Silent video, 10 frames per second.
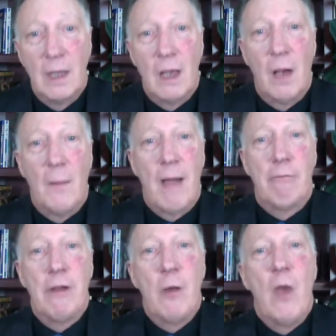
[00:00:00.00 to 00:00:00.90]

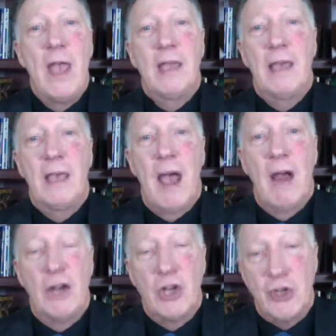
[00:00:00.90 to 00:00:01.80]
about reawakening
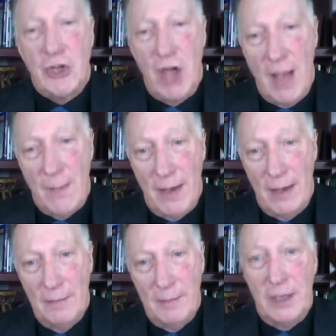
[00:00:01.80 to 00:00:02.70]
our
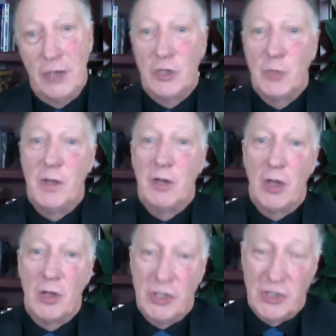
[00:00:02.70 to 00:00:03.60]
neshama, because it's
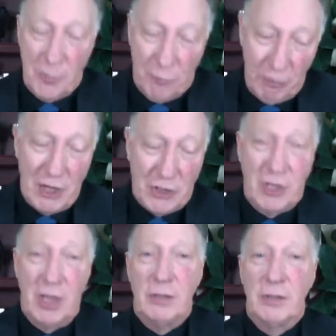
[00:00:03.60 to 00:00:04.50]
been
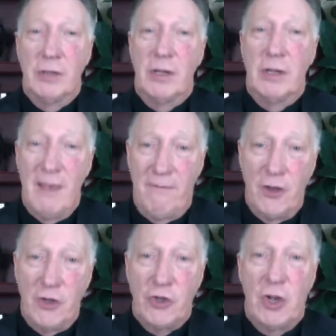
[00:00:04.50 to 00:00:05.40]
suppressed under the
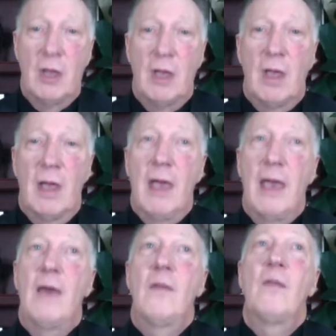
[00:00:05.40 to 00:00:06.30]
nephesh
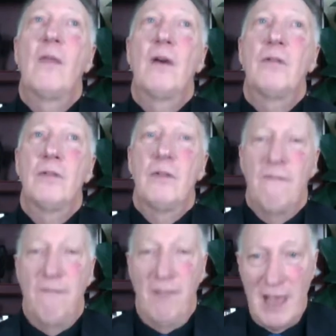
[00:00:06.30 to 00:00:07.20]
and under the
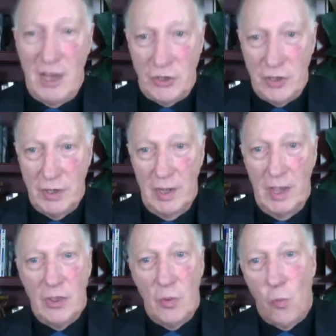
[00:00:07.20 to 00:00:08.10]
flesh.
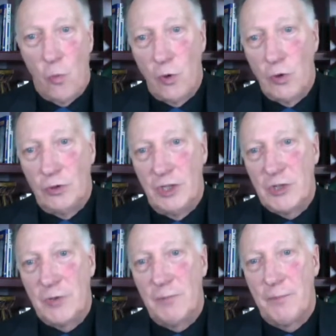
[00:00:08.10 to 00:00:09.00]
And the world
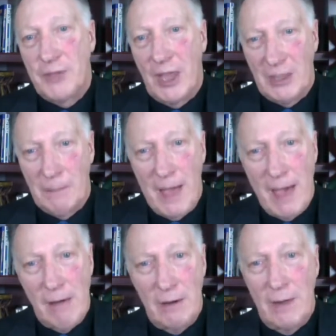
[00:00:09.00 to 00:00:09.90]
has set the
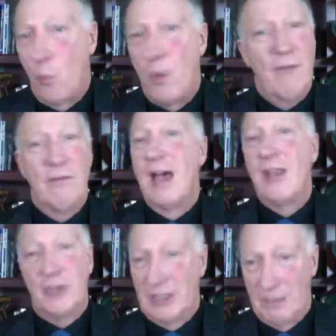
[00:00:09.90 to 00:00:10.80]
pattern, and we have
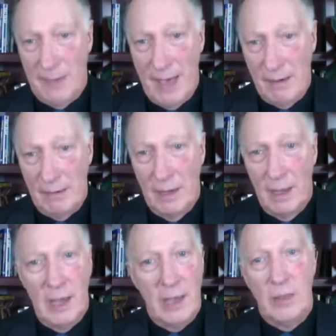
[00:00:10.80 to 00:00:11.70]
not set the pattern.
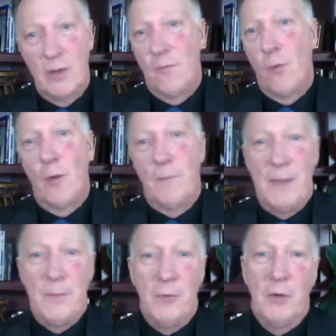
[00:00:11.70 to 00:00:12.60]
And therefore what
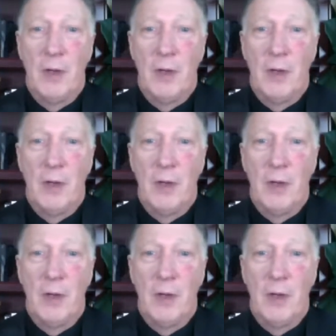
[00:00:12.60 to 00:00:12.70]
people